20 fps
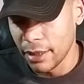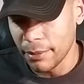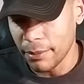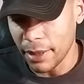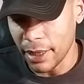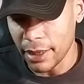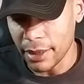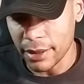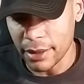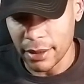
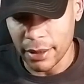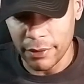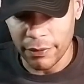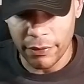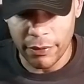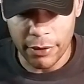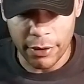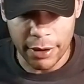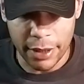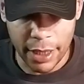basically
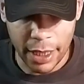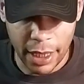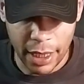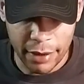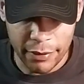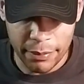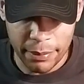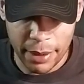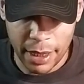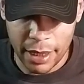
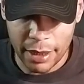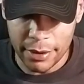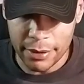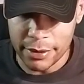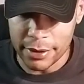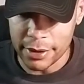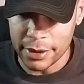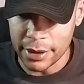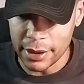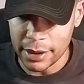4.5
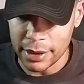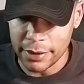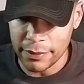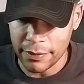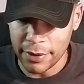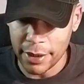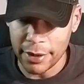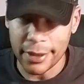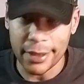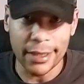pounds. It's
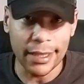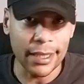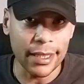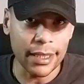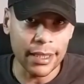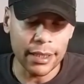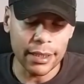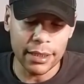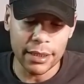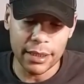very
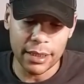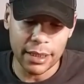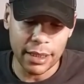light.